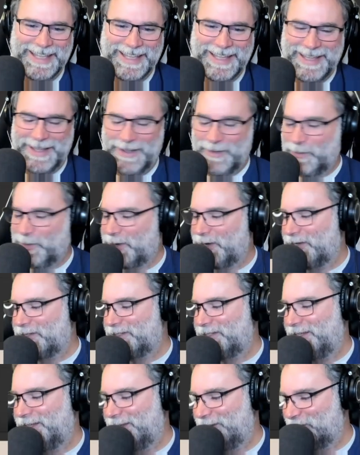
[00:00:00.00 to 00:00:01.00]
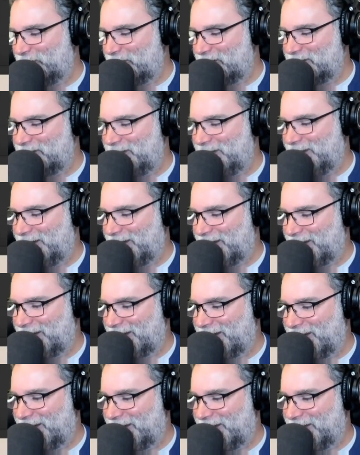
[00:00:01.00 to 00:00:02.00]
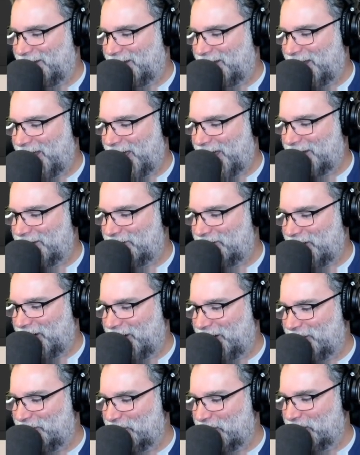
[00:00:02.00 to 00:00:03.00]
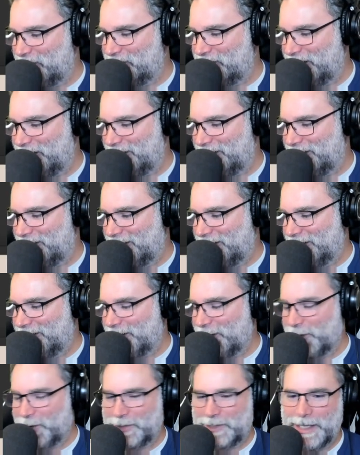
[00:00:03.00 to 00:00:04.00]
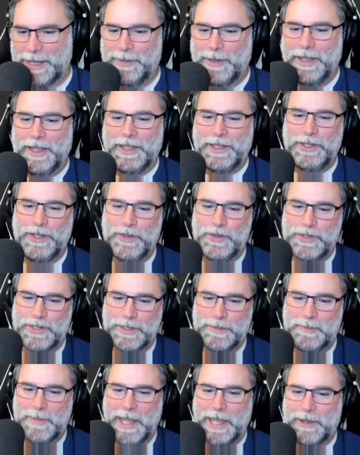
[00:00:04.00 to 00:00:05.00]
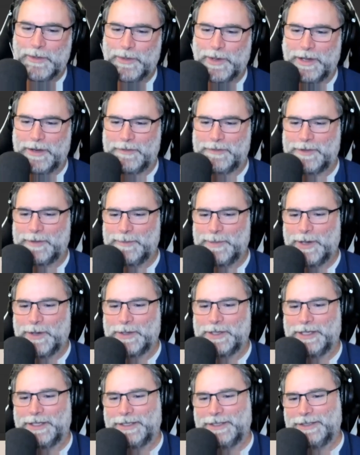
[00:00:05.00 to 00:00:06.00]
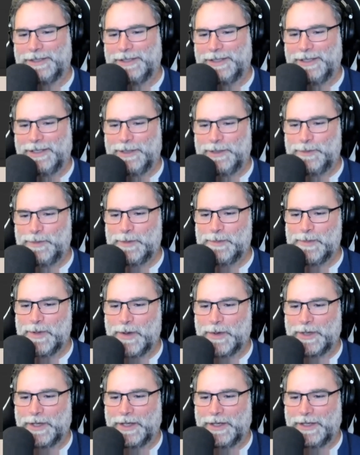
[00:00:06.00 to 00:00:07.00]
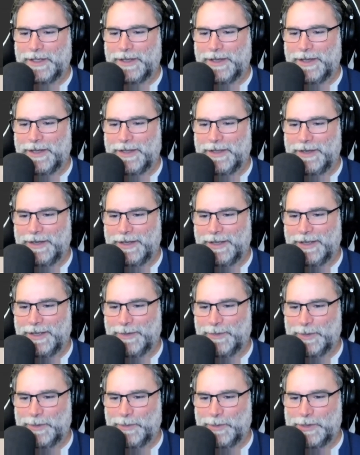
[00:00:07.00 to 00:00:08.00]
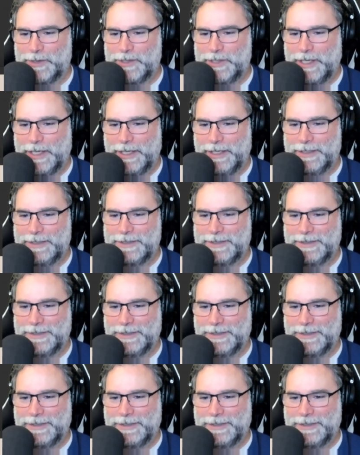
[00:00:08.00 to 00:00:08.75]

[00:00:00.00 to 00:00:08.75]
Where's the cat shade emoji? You should make one for Mocha. Put Mocha on with shades.